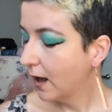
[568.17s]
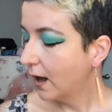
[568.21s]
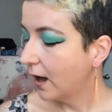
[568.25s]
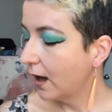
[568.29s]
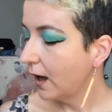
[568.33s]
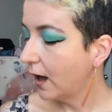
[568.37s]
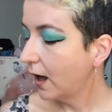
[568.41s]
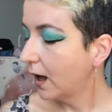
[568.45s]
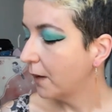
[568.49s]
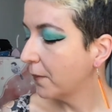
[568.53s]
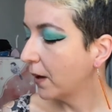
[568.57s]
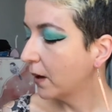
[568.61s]

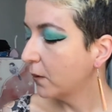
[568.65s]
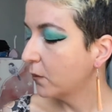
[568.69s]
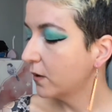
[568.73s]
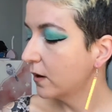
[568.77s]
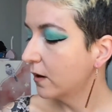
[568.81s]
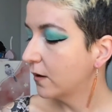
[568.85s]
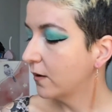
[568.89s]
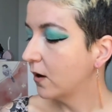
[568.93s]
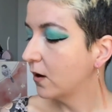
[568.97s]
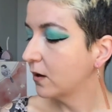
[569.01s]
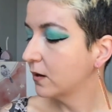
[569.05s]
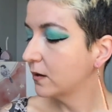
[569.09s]
I went
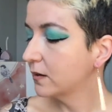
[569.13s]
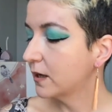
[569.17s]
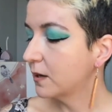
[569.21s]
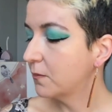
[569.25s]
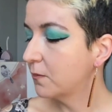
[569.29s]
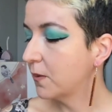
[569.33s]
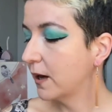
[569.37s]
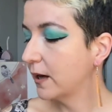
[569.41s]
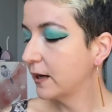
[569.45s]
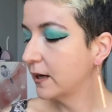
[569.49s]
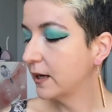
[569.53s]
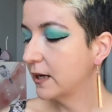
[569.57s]
on holiday
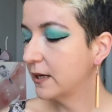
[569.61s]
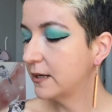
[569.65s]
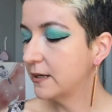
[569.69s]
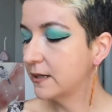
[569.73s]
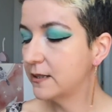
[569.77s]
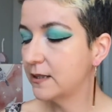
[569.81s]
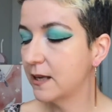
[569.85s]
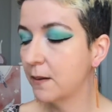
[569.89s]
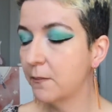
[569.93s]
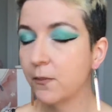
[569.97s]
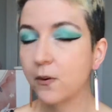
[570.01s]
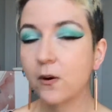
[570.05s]
back in
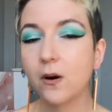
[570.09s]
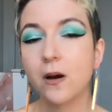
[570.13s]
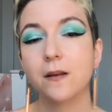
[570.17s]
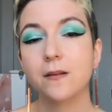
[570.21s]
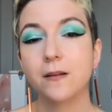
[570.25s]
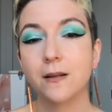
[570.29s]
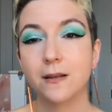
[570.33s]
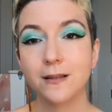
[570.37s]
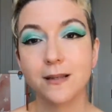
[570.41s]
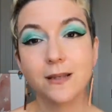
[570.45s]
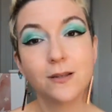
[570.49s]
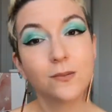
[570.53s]
December, and
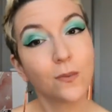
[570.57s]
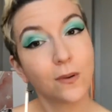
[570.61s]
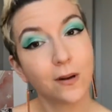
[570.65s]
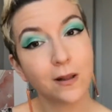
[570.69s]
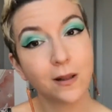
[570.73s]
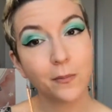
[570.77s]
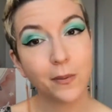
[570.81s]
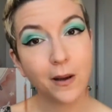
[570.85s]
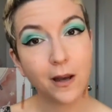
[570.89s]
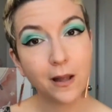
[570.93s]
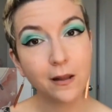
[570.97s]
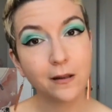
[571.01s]
this is one of the
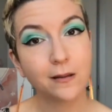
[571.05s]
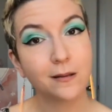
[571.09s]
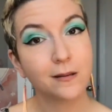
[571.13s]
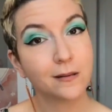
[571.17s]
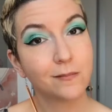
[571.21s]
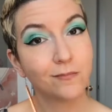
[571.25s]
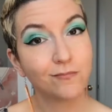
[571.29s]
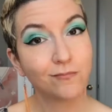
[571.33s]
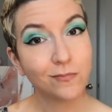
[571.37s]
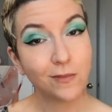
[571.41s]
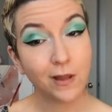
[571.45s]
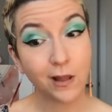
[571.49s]
palettes
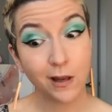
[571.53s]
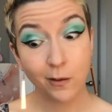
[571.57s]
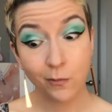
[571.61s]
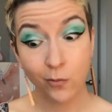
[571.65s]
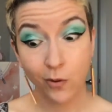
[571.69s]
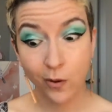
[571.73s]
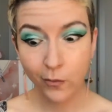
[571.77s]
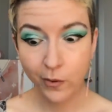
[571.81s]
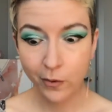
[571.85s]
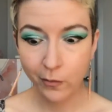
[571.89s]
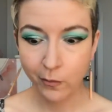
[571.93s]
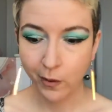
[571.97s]
that I
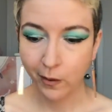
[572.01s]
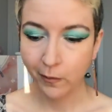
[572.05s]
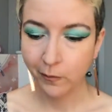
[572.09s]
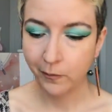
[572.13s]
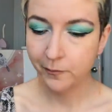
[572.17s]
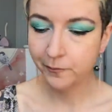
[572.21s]
brought with me.